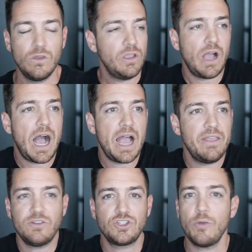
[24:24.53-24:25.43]

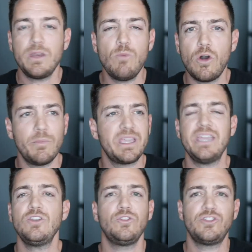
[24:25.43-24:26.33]
And there's so many more on my
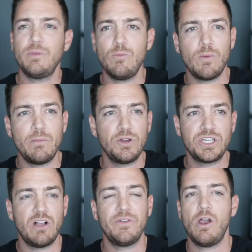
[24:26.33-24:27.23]
Kindle, there's so many more on my
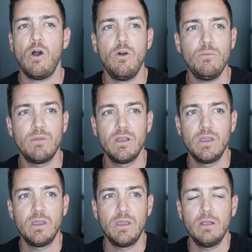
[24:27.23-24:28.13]
bookshelf at home.
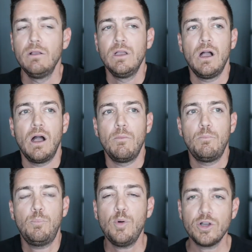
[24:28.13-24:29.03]

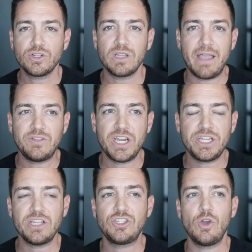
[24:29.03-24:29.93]
Books are
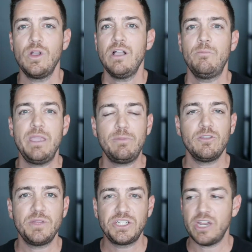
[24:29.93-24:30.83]
life-changing. And so people
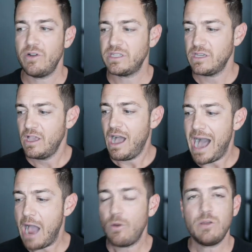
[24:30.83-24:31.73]
have been generous.
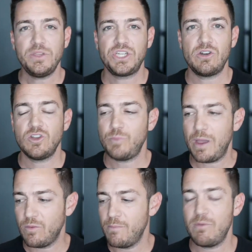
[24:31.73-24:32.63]
I want to be generous by
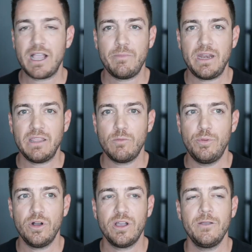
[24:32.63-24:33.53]
recommending their
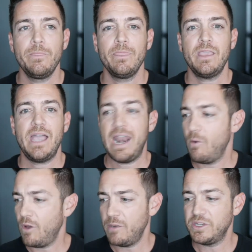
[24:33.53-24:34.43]
book. And I
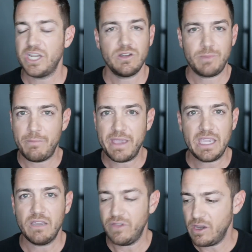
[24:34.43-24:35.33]
wanted to be generous by
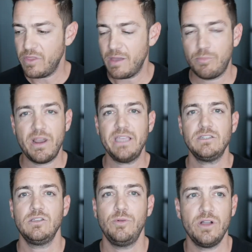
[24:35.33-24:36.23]
making a video that
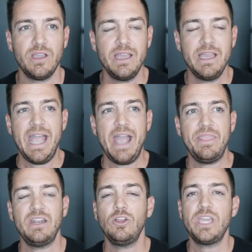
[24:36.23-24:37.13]
praised the book. And
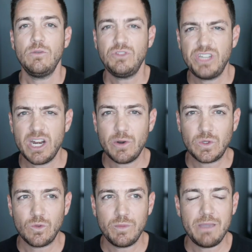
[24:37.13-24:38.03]
then look, he was
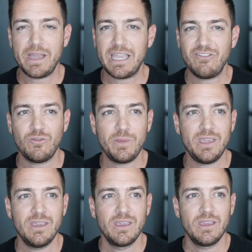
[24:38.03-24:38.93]
generous with me by giving
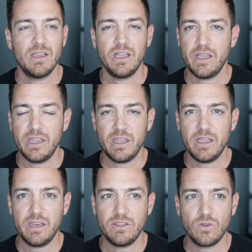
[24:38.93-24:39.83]
me
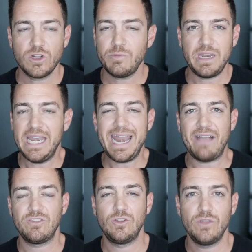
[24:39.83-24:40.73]
an endorsement. He didn't
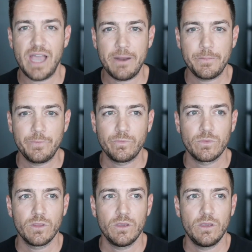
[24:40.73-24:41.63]
have to do that.
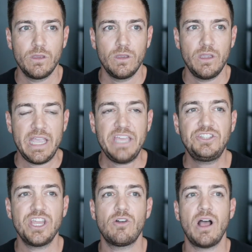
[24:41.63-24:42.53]
His
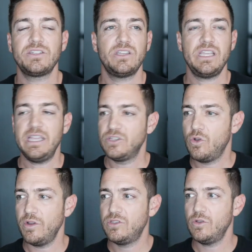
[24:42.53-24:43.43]
generosity is
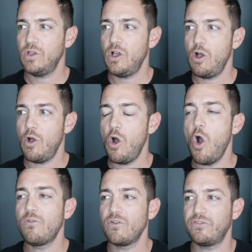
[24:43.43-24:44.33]
going to
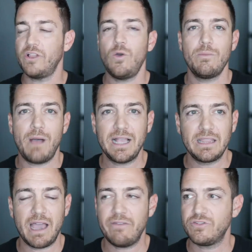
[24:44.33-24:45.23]
overflow in my
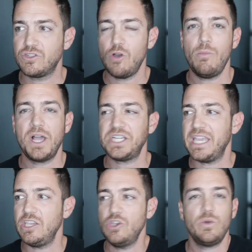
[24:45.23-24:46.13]
life so much.
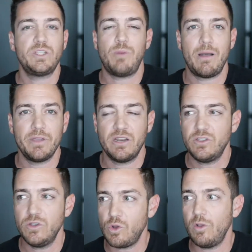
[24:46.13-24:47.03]
And you know what it's probably going
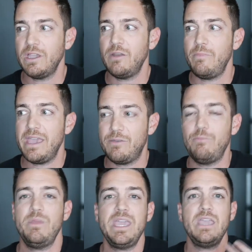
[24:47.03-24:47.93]
to do? It's only going to make
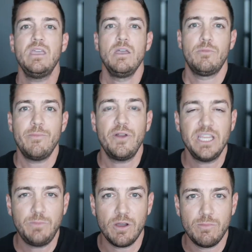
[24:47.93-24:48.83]
me promote
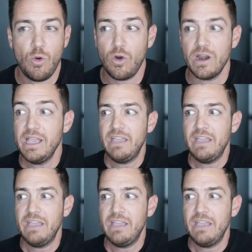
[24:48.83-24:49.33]
his book more.